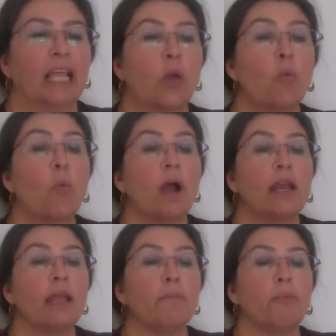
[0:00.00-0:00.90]
One
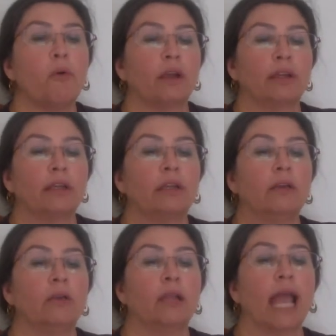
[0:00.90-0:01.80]
important
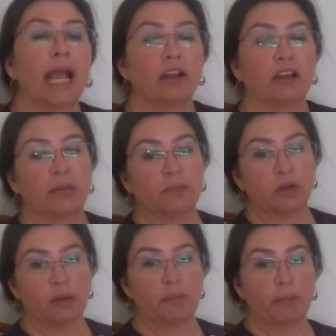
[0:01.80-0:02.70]
acronym to
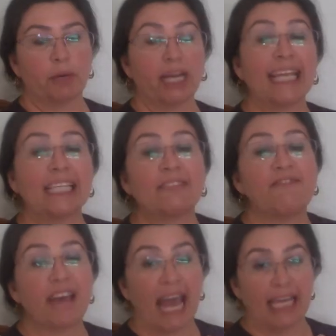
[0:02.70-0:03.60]
remember is
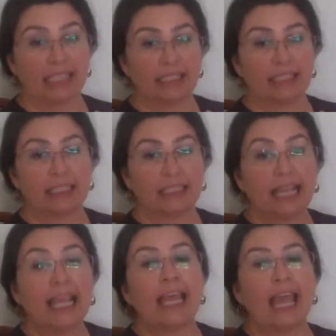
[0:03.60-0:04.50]
FAST,
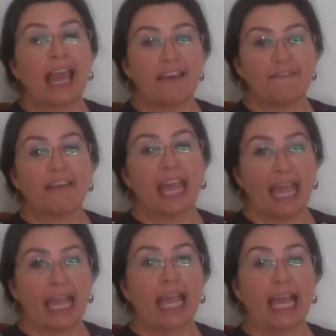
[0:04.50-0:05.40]

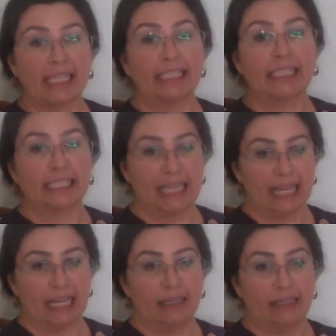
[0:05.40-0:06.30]

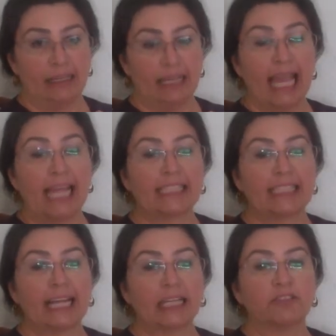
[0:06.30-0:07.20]
F-A-S-T. It
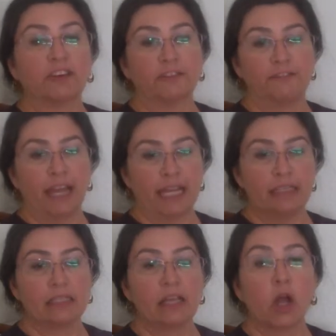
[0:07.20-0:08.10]
stands for
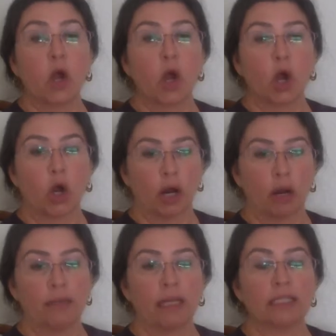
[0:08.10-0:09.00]
face,
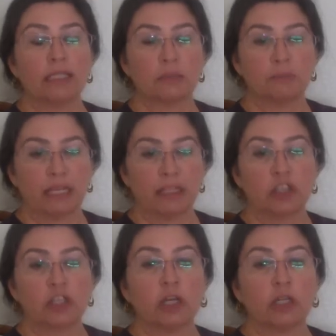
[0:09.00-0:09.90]
arm,
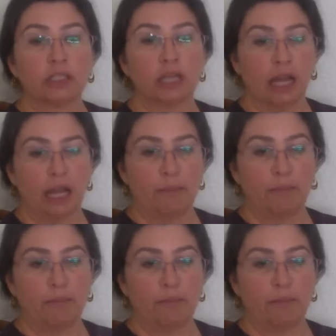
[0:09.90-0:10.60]
speech, time.